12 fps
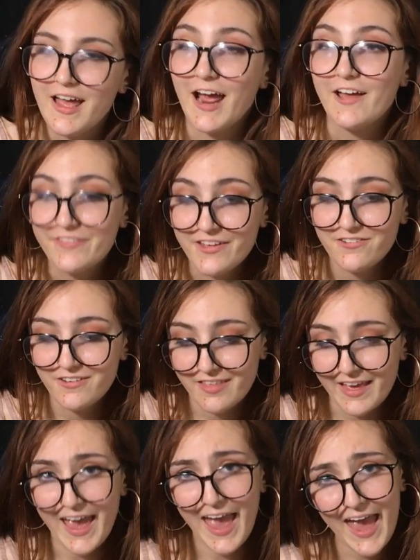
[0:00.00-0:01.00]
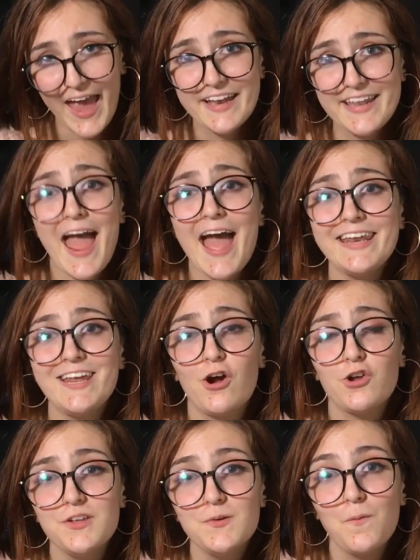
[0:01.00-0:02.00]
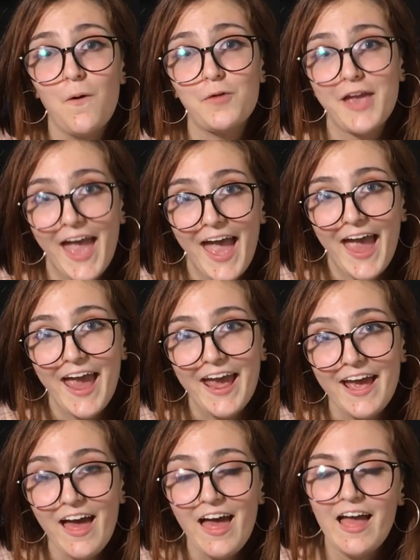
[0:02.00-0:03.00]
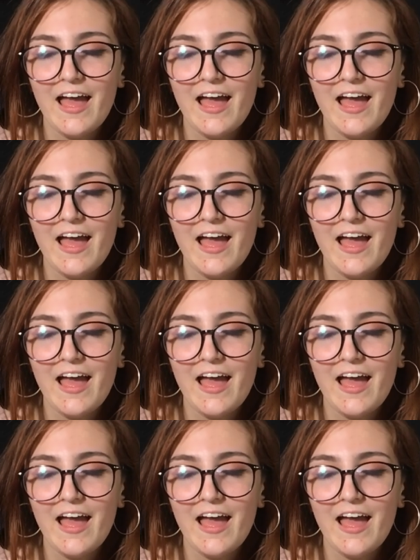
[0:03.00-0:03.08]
And then she's like, hey, Daddy, are you okay?